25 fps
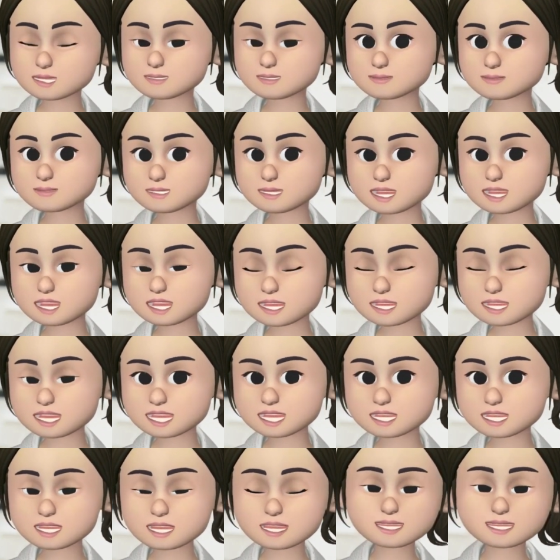
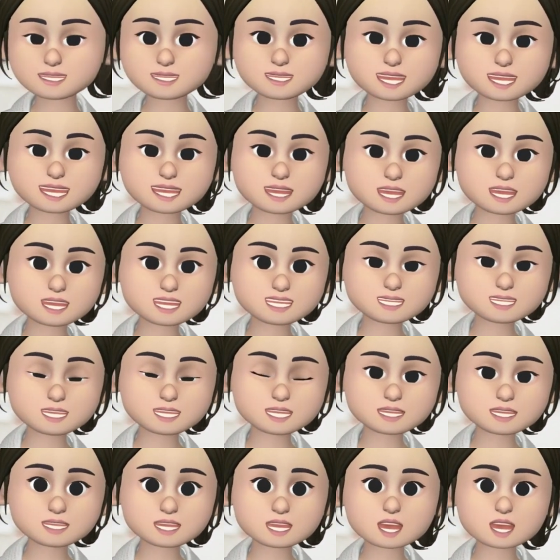basically, that's
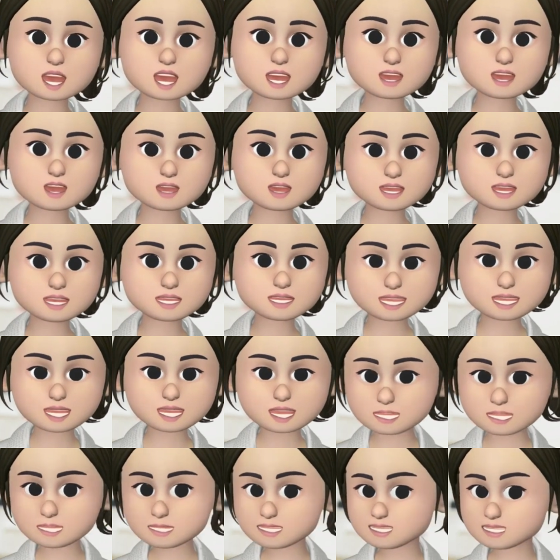the common
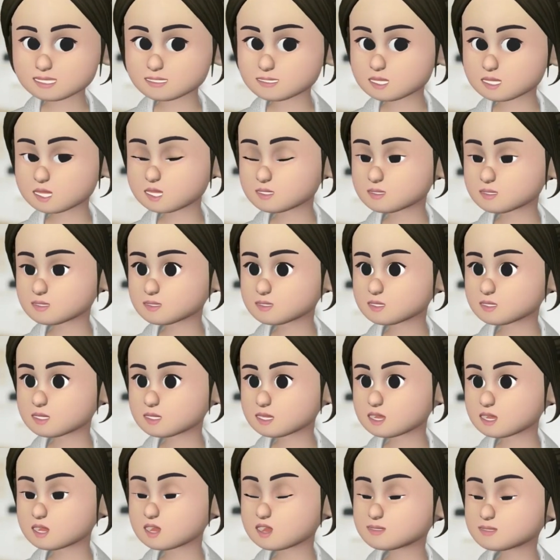things you need to
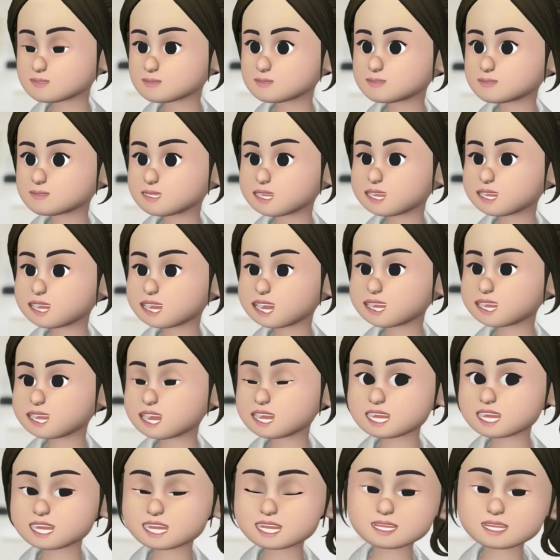know.
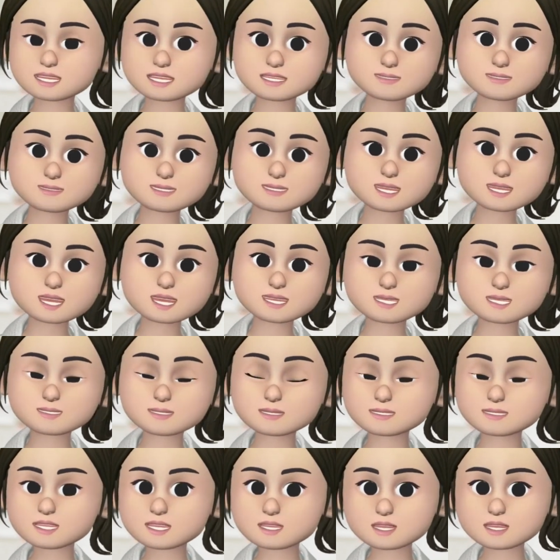And let
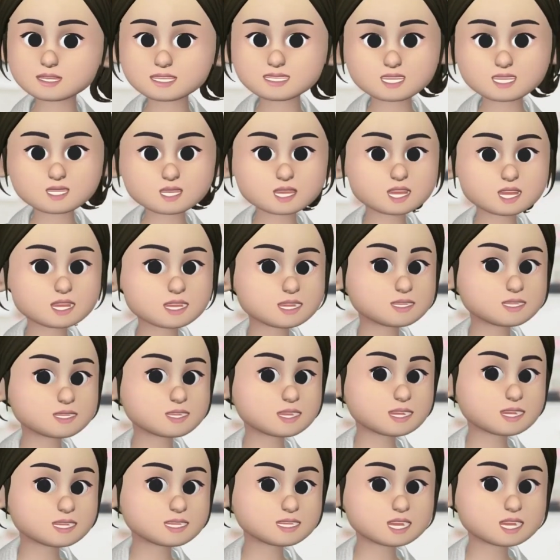me just share
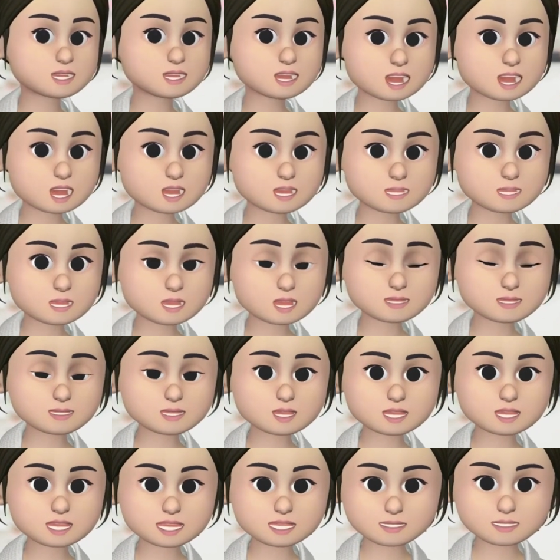the
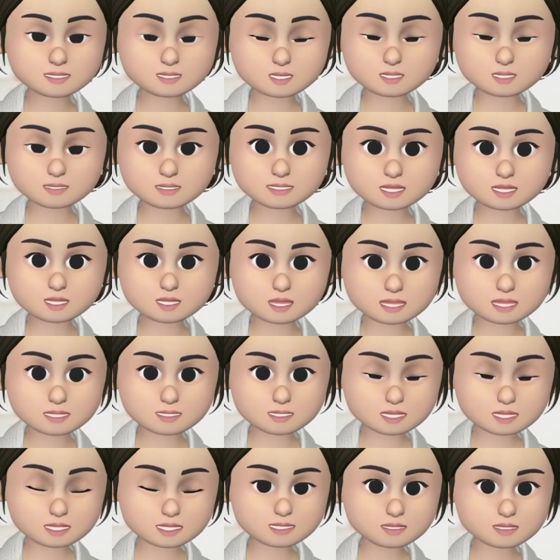non-pharmacologic treatment for
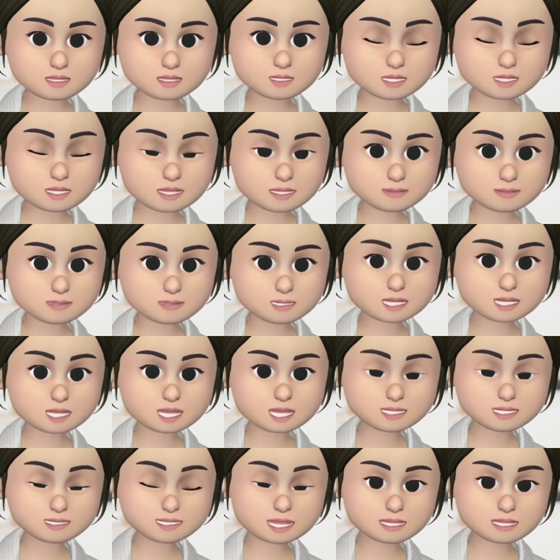TB.
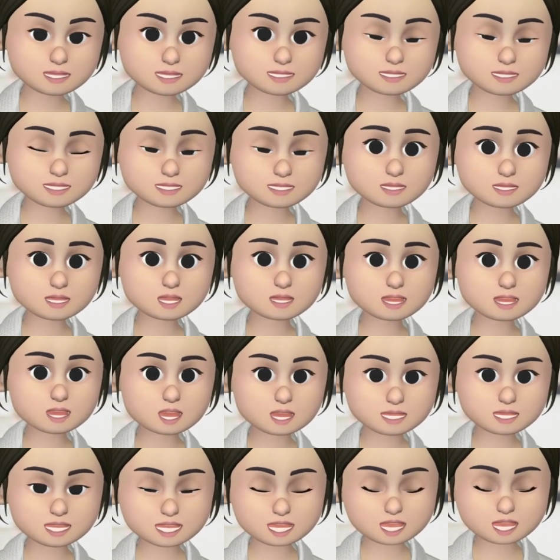That is to
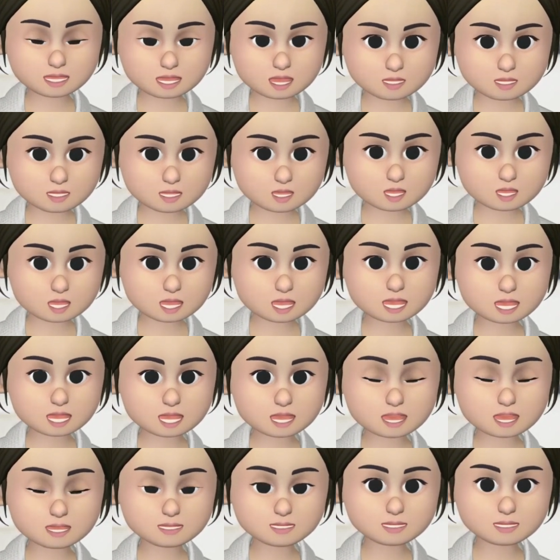avoid alcohol,
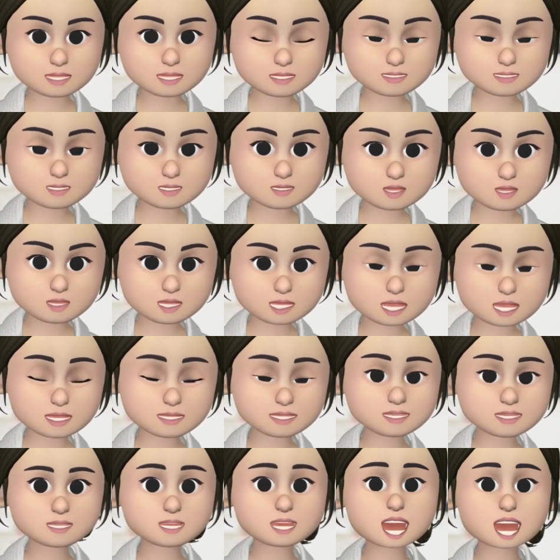avoid
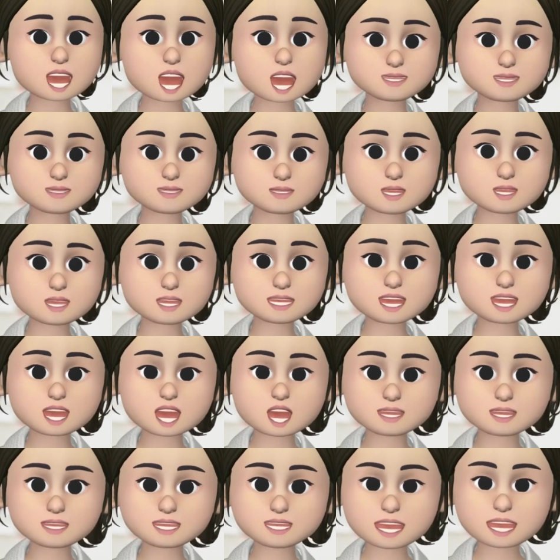smoking, avoid
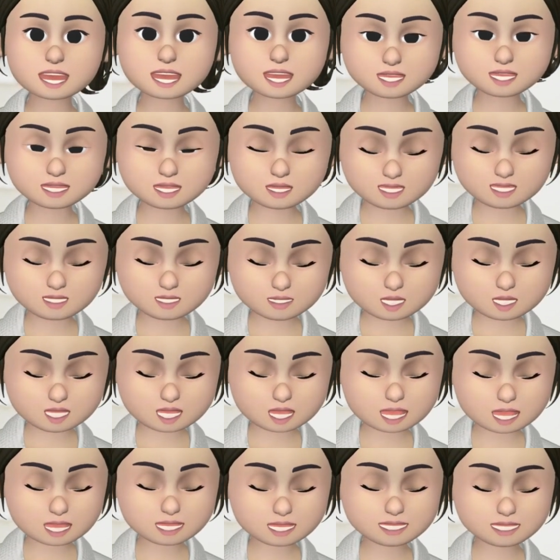heavy
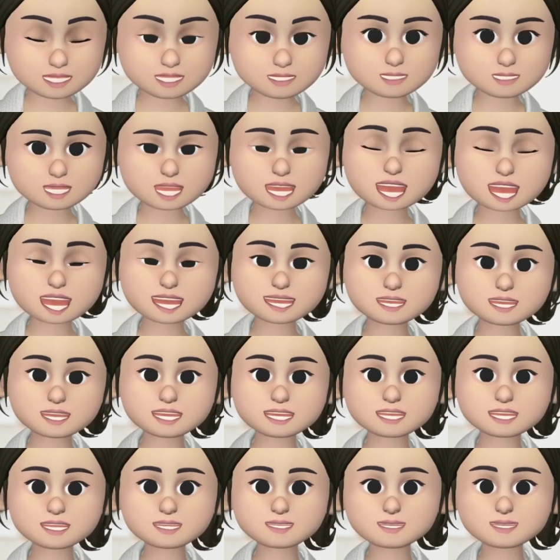exercise, as